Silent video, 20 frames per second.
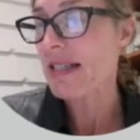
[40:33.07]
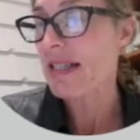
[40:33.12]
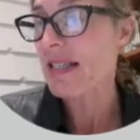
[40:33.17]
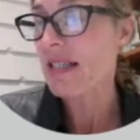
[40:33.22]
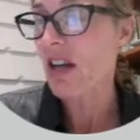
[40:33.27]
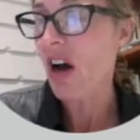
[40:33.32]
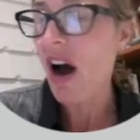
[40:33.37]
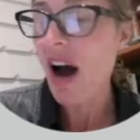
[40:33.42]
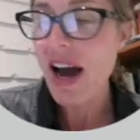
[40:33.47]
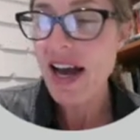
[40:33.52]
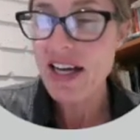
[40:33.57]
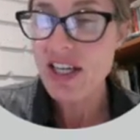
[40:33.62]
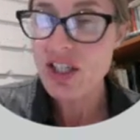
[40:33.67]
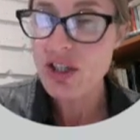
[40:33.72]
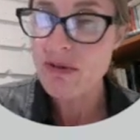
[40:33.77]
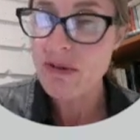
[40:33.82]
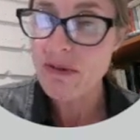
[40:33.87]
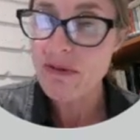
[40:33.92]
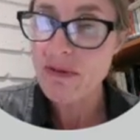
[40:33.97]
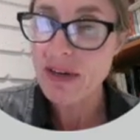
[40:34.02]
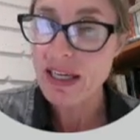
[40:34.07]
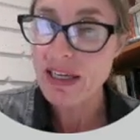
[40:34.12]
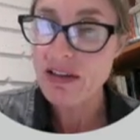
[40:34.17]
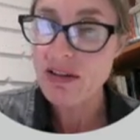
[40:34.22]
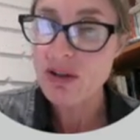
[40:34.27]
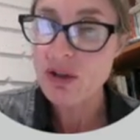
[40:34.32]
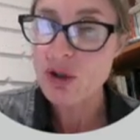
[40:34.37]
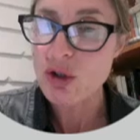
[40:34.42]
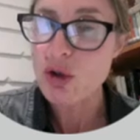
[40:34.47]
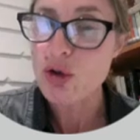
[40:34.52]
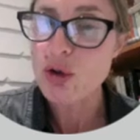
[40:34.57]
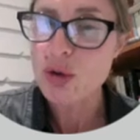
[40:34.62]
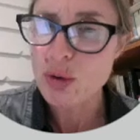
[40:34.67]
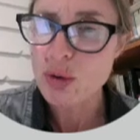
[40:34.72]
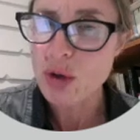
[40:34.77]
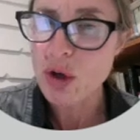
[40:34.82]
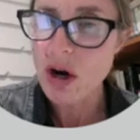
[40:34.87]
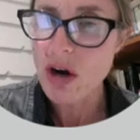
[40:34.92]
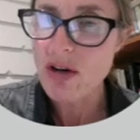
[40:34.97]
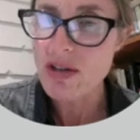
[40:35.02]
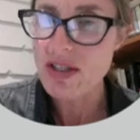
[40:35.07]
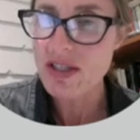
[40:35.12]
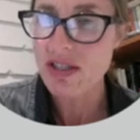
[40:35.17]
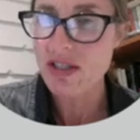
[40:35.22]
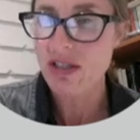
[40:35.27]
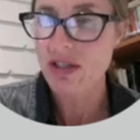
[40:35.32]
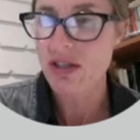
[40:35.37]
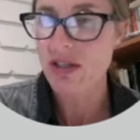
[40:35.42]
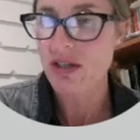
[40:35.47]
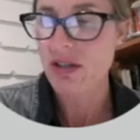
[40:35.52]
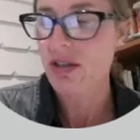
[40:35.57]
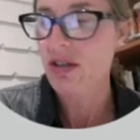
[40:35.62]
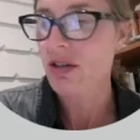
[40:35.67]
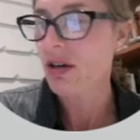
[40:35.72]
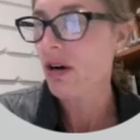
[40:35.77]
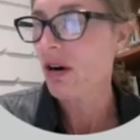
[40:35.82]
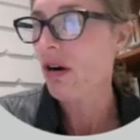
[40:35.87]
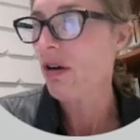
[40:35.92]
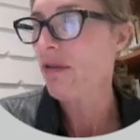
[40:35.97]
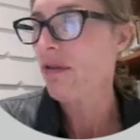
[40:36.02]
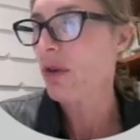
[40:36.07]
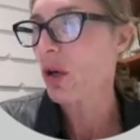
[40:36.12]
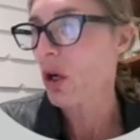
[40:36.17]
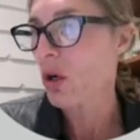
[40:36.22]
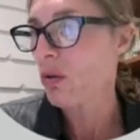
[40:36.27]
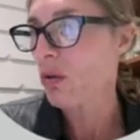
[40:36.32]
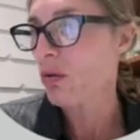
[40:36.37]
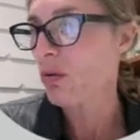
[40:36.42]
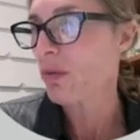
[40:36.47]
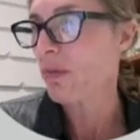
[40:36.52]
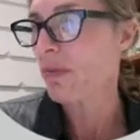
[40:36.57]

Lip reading: is higher to reflect the true cost of coal.